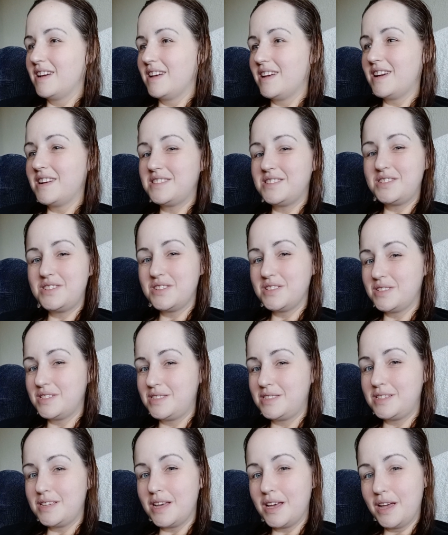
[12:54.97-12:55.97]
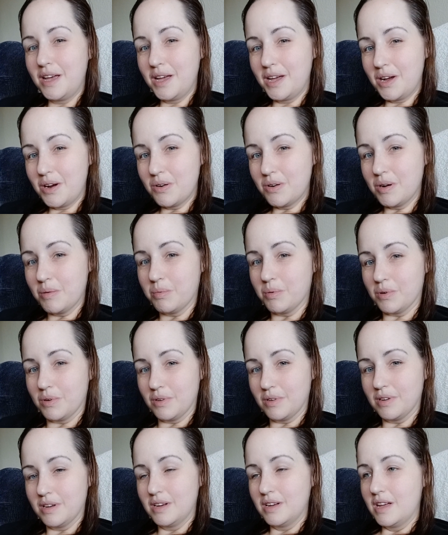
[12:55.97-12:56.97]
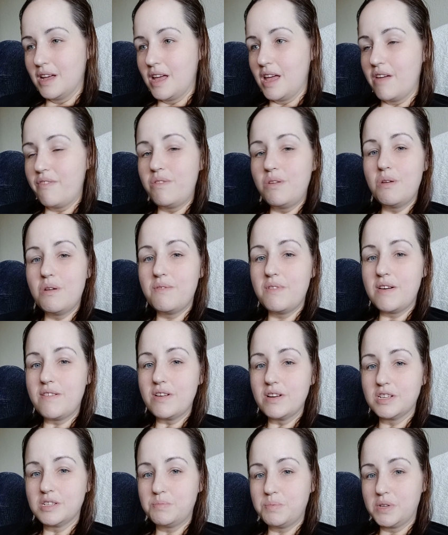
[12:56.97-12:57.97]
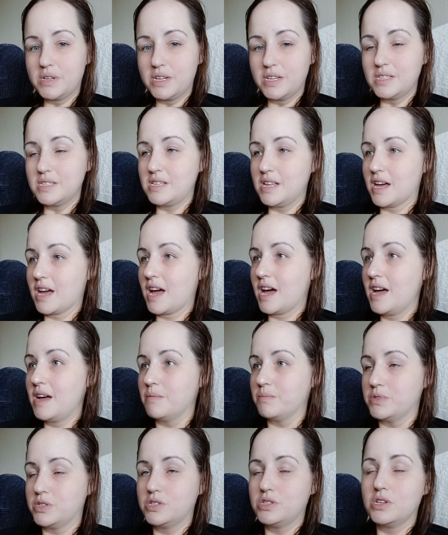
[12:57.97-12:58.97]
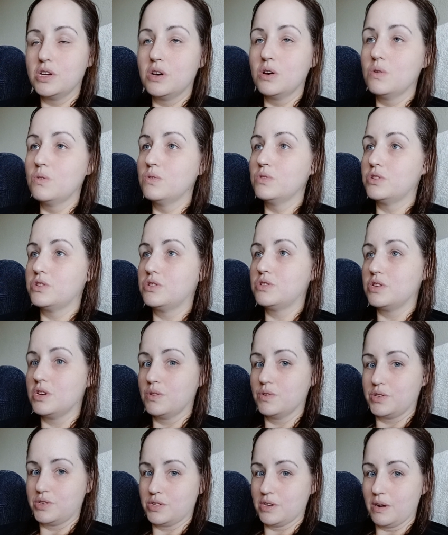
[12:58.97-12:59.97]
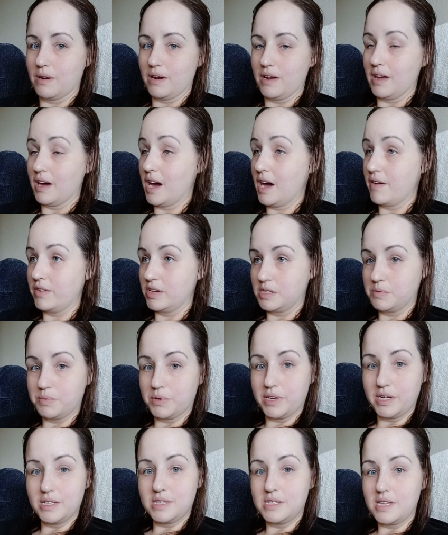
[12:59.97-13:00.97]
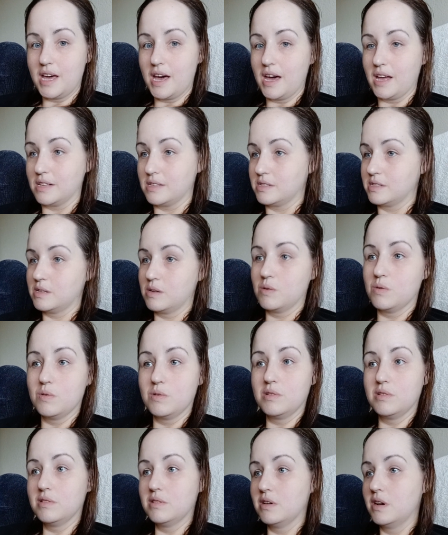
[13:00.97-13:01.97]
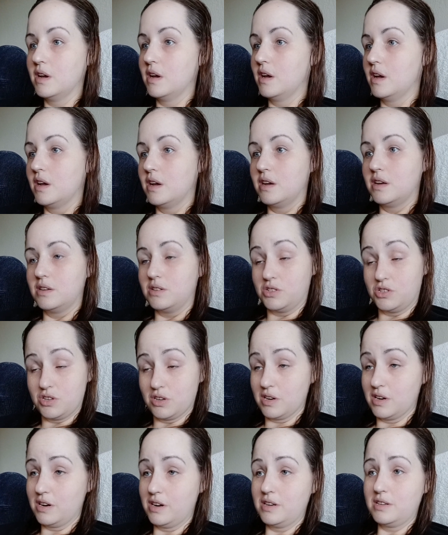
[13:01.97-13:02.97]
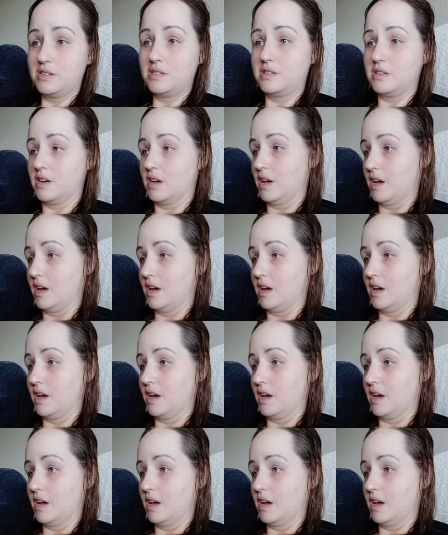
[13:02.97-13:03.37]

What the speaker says: That's just terrible. If you have ever experienced that, I am so, so sorry. I've experienced that at school, church,